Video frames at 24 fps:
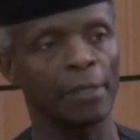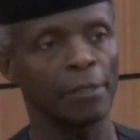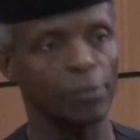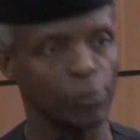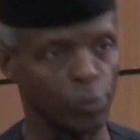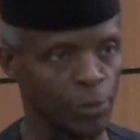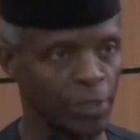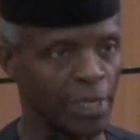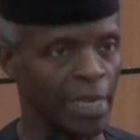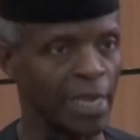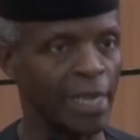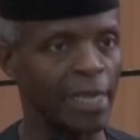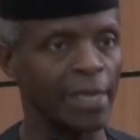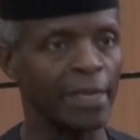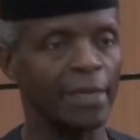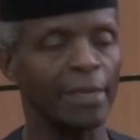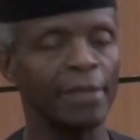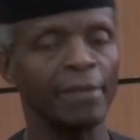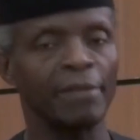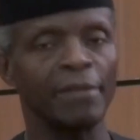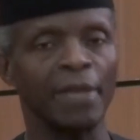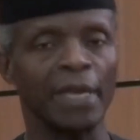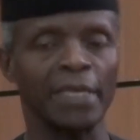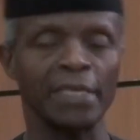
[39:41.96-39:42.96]

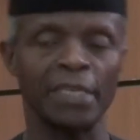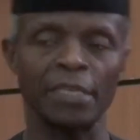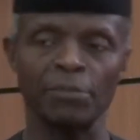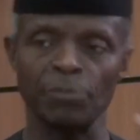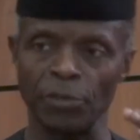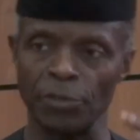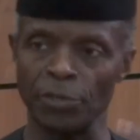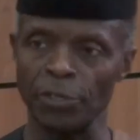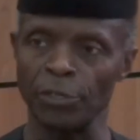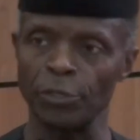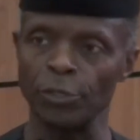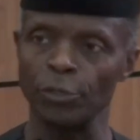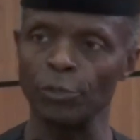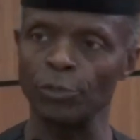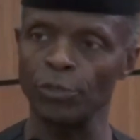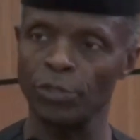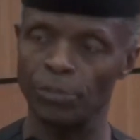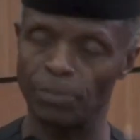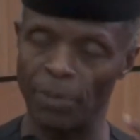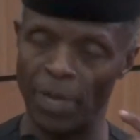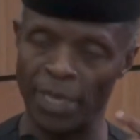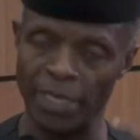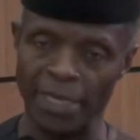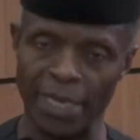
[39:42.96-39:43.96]
Today, that has been
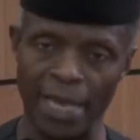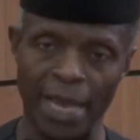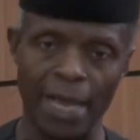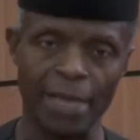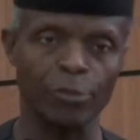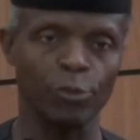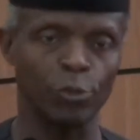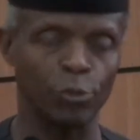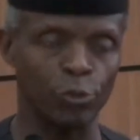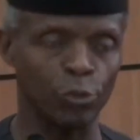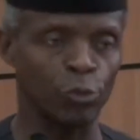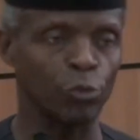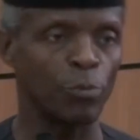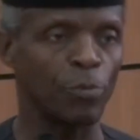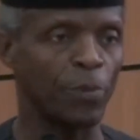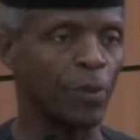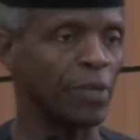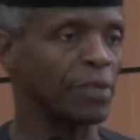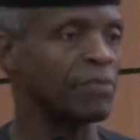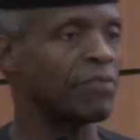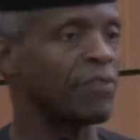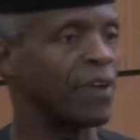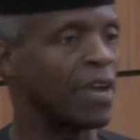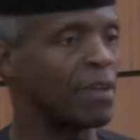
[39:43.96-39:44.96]
reduced by the Act to
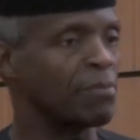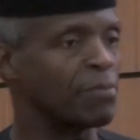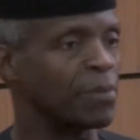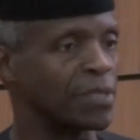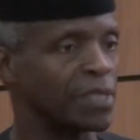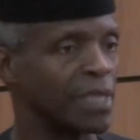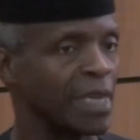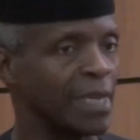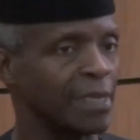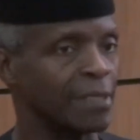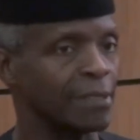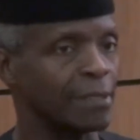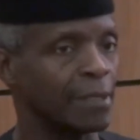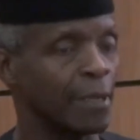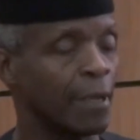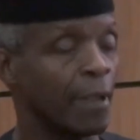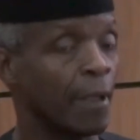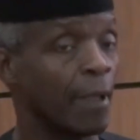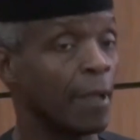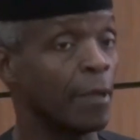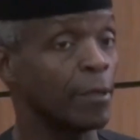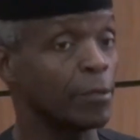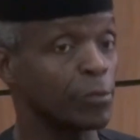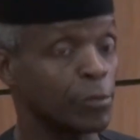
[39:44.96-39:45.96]
2.5%,
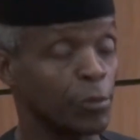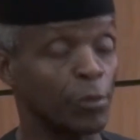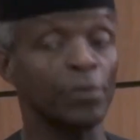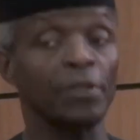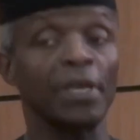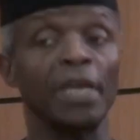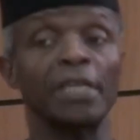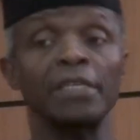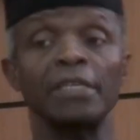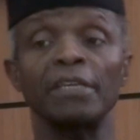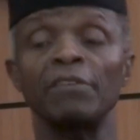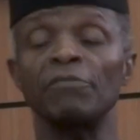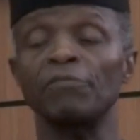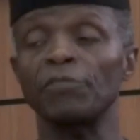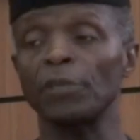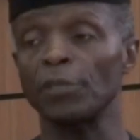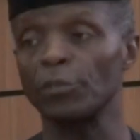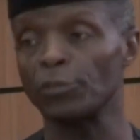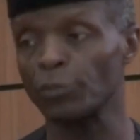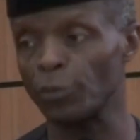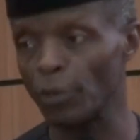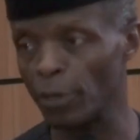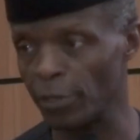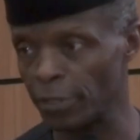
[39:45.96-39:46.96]
so that
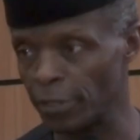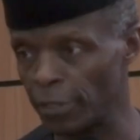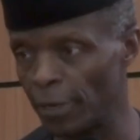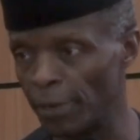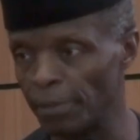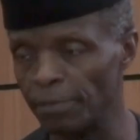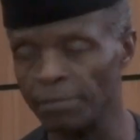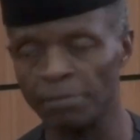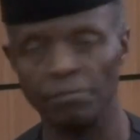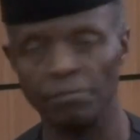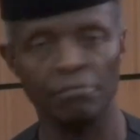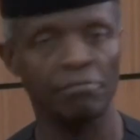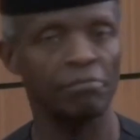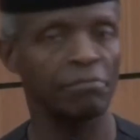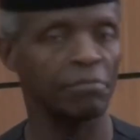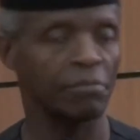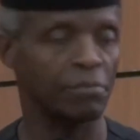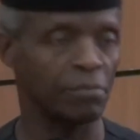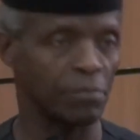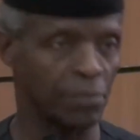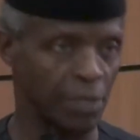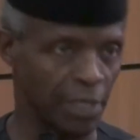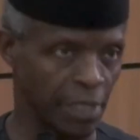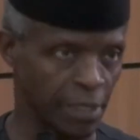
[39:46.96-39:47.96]
infrastructure,
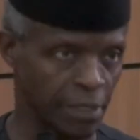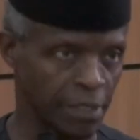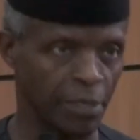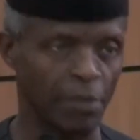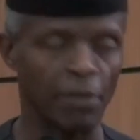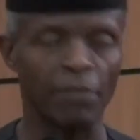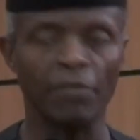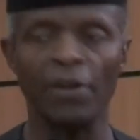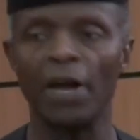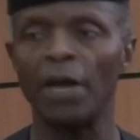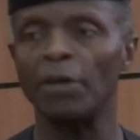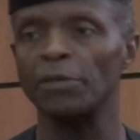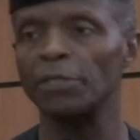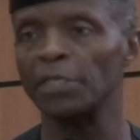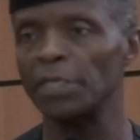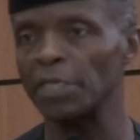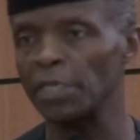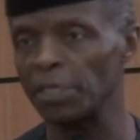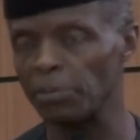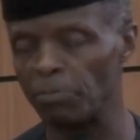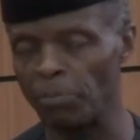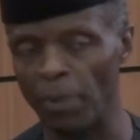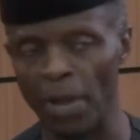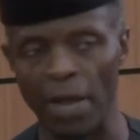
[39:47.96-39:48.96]
building of
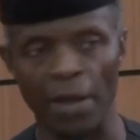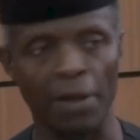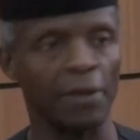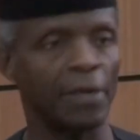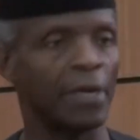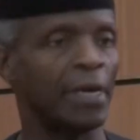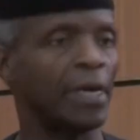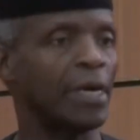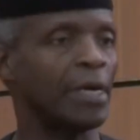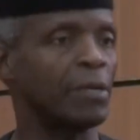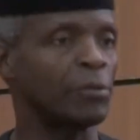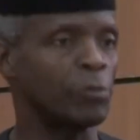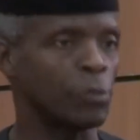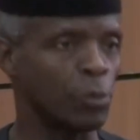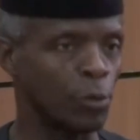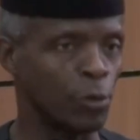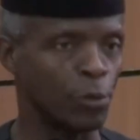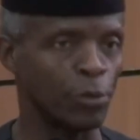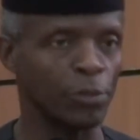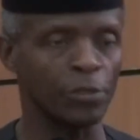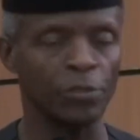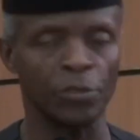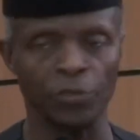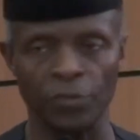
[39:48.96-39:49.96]
houses, power,
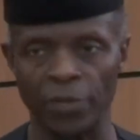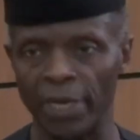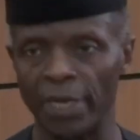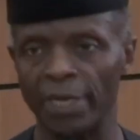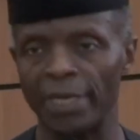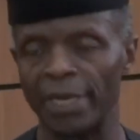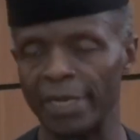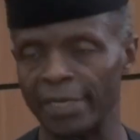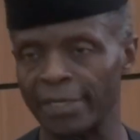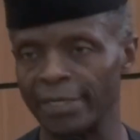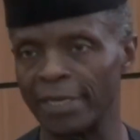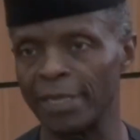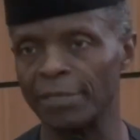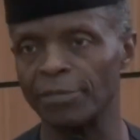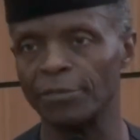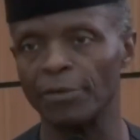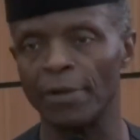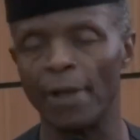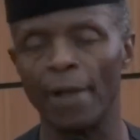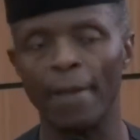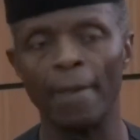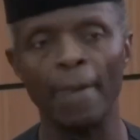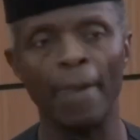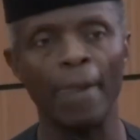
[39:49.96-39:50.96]
roads, rail,
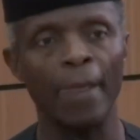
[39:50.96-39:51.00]
etc.,